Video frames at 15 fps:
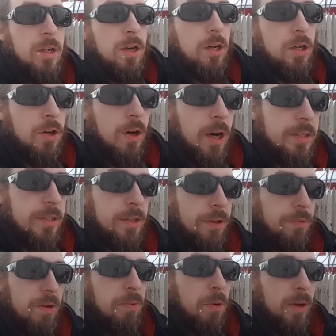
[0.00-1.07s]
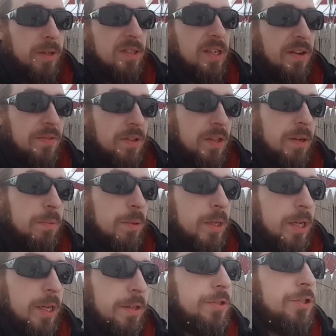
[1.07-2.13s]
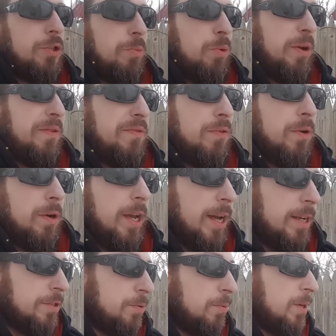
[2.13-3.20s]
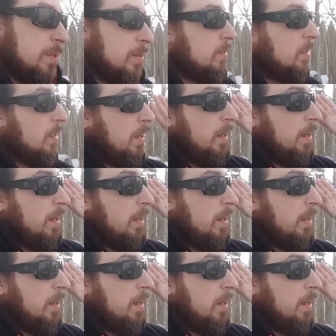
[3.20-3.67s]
across the 3.7 Liberty and the 2.4 gasser ones